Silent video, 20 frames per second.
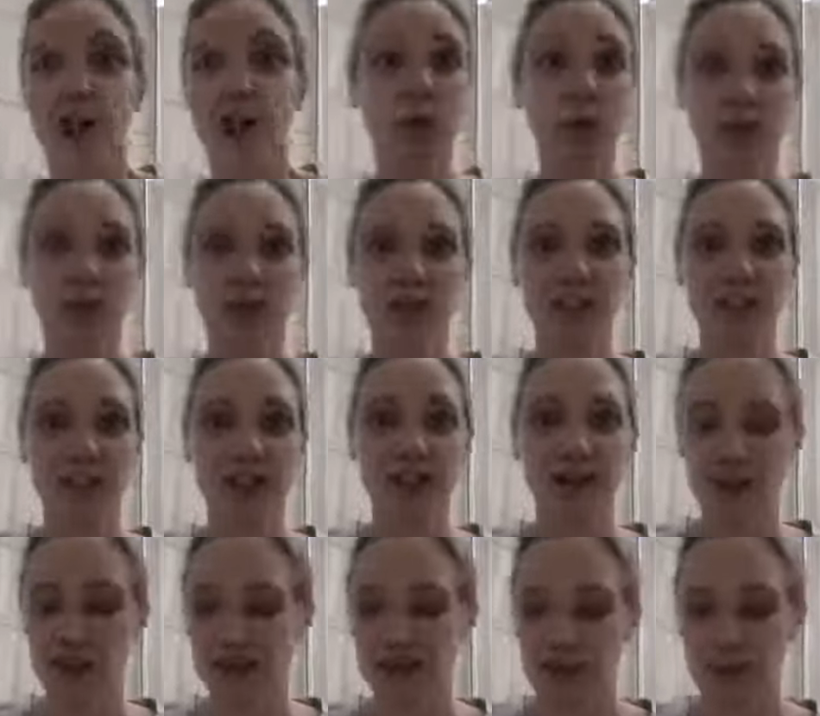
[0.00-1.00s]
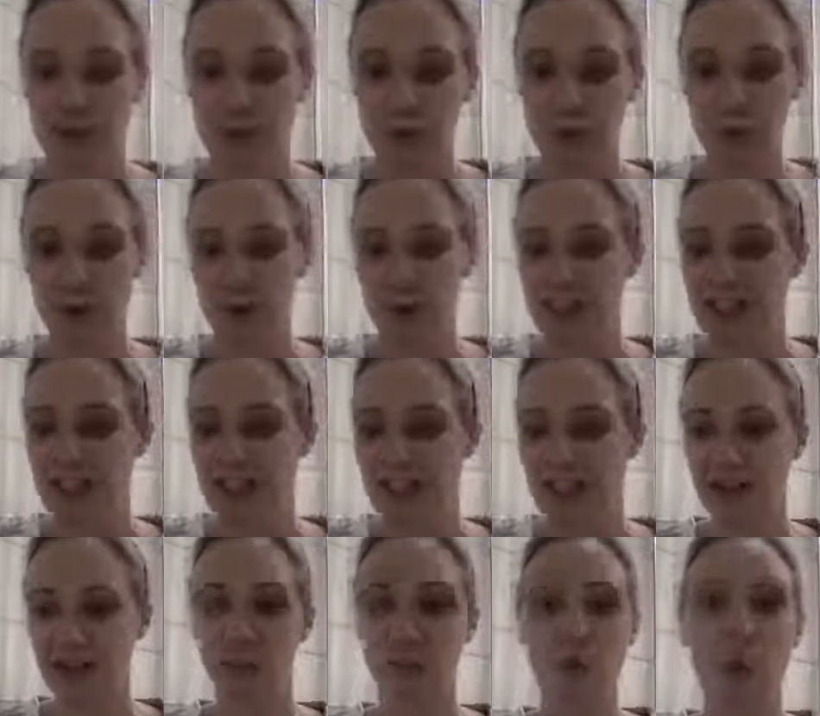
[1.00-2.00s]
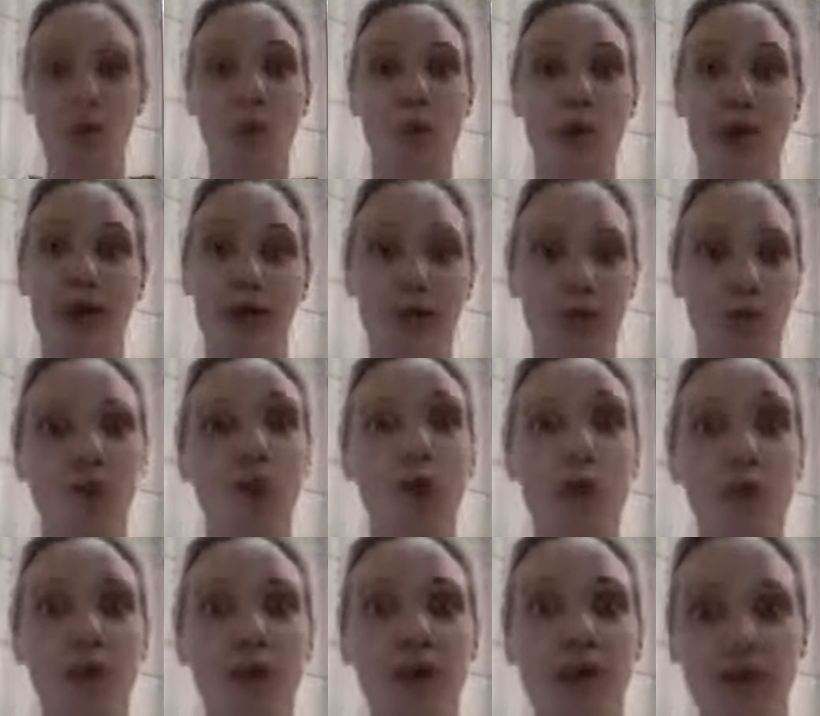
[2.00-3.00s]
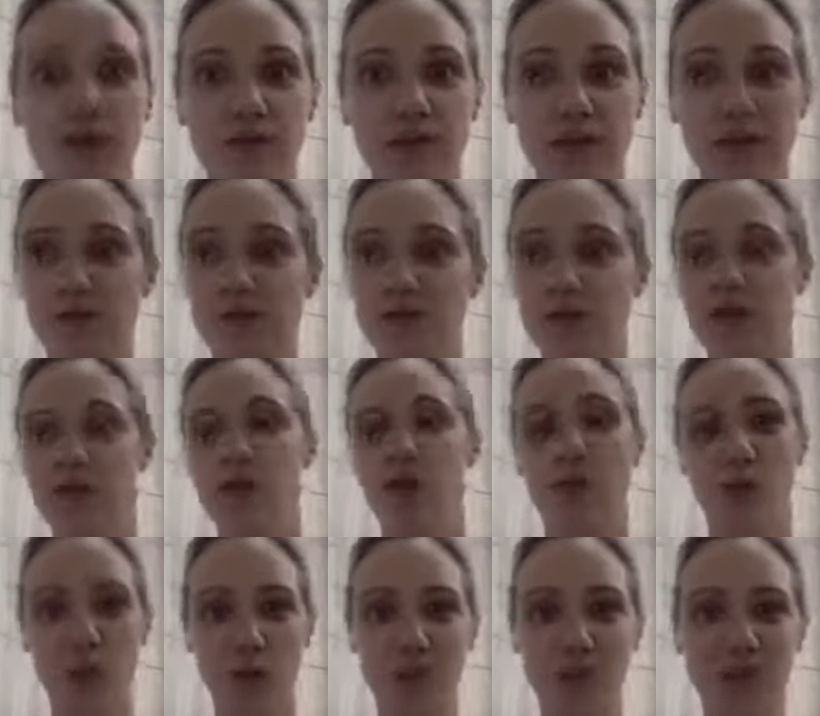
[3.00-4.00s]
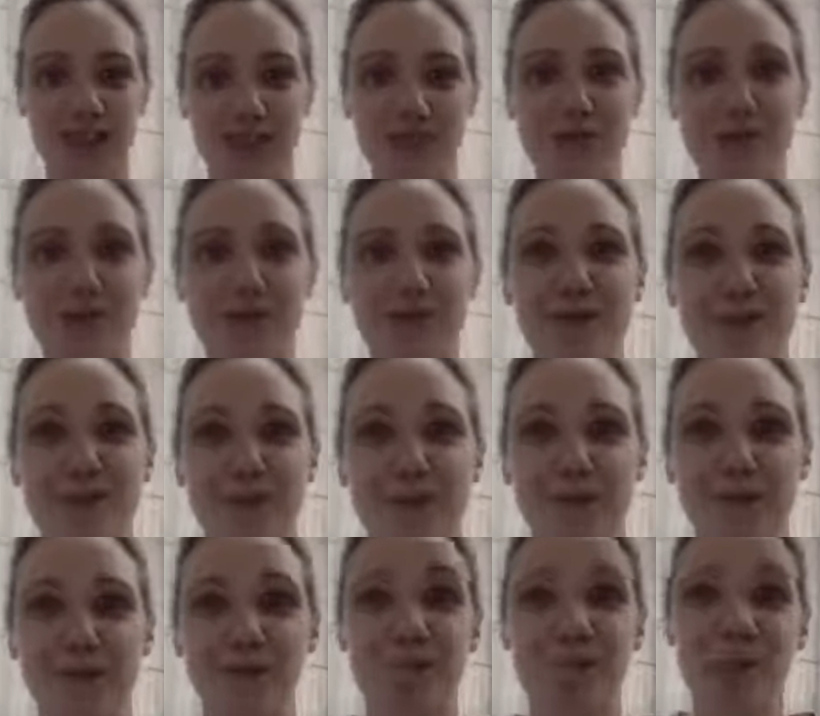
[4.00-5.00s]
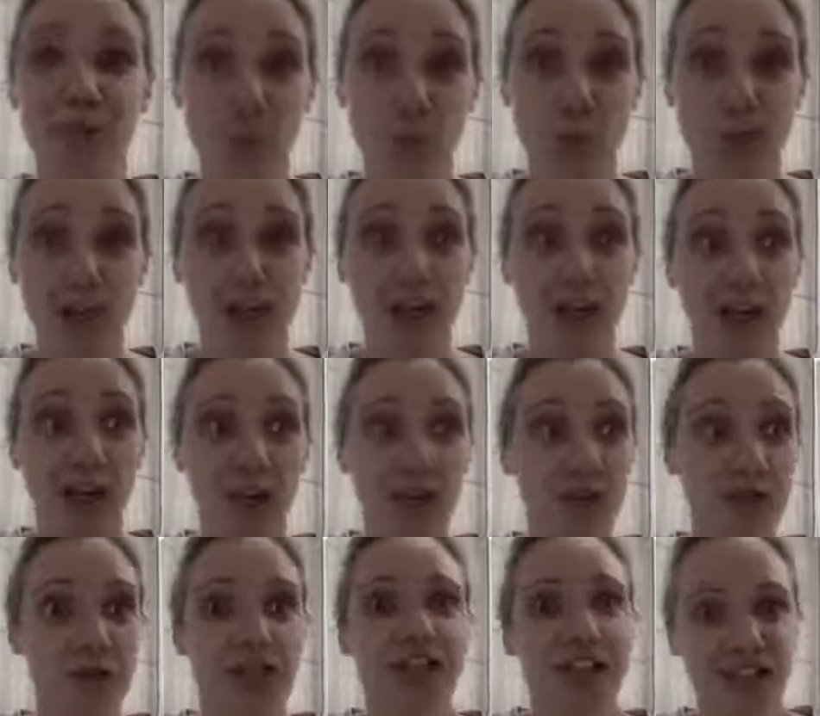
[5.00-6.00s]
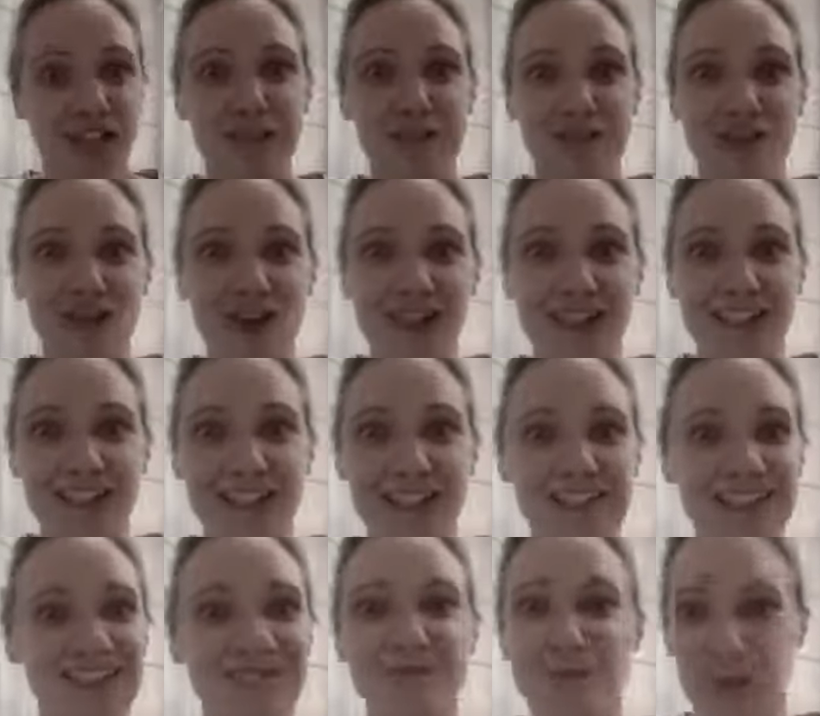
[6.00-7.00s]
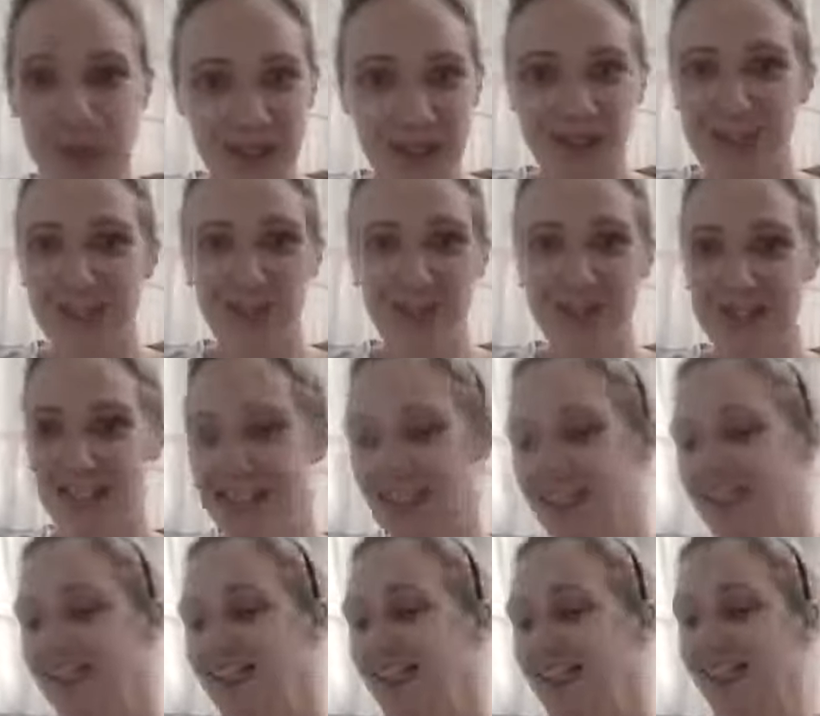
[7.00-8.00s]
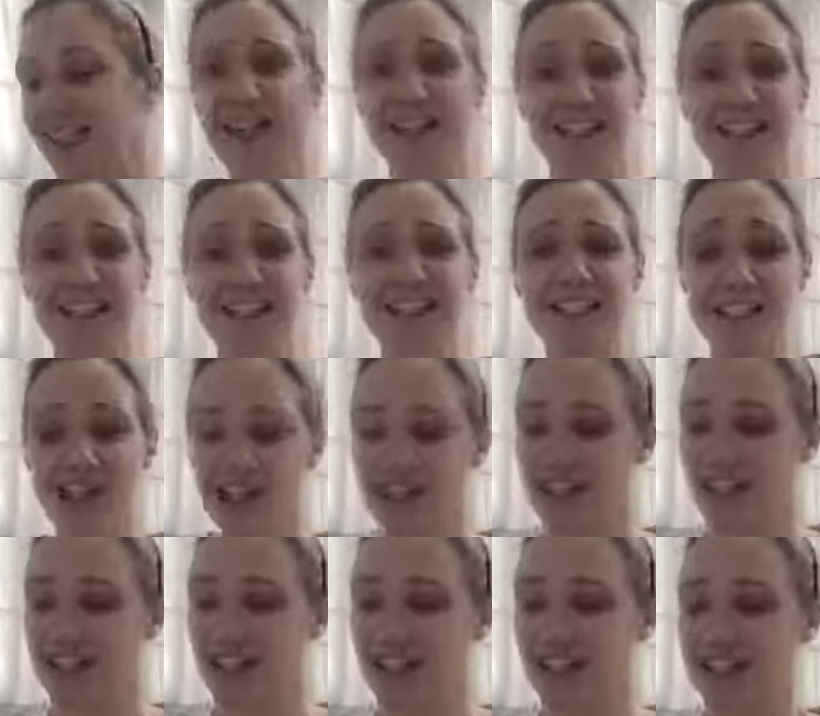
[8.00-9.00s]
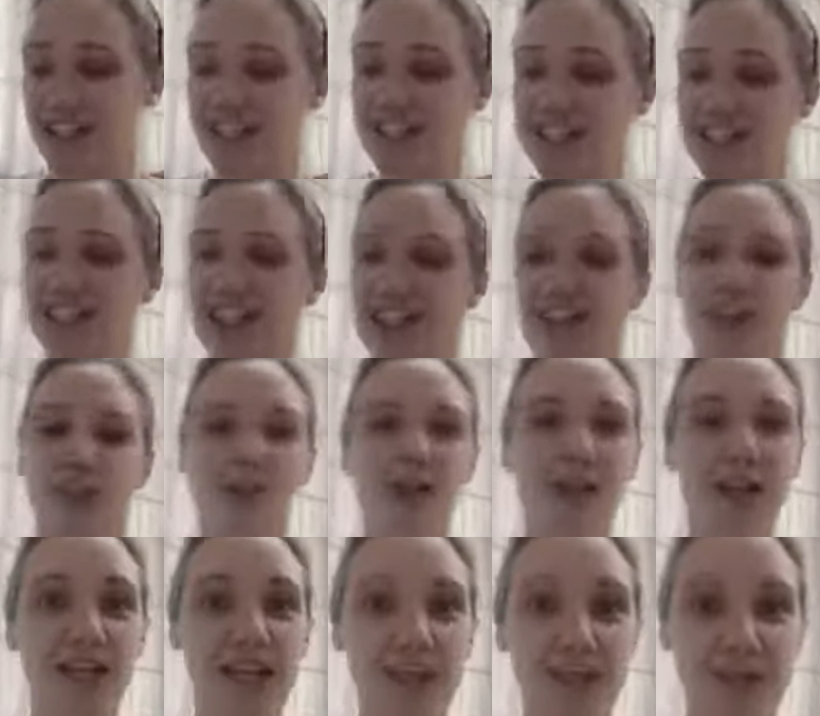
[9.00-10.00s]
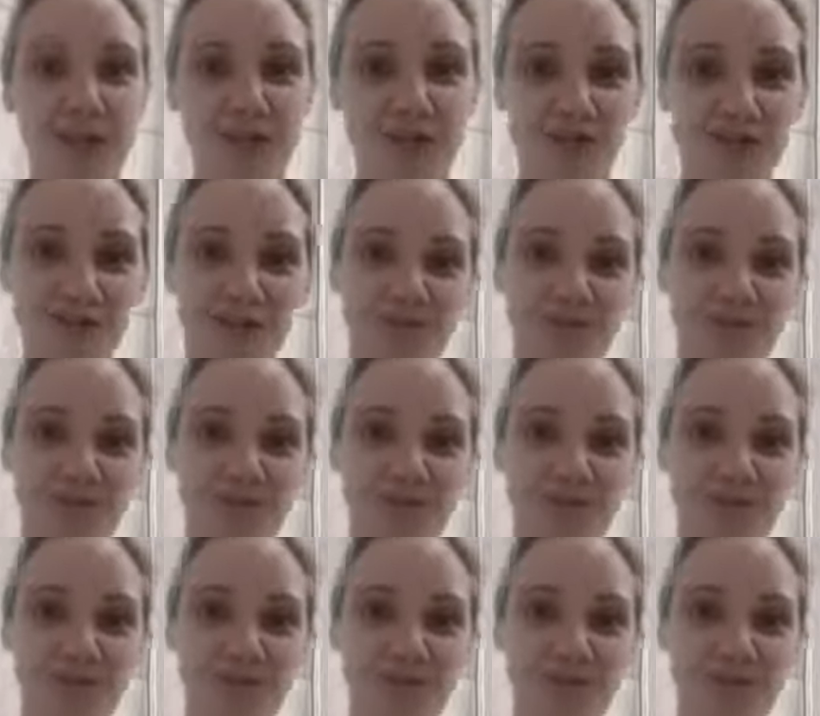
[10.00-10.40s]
we just have our lovely family meeting and what we're grateful for and what we're thankful for. And right now, it's friends, most definitely, and each other. We're getting through.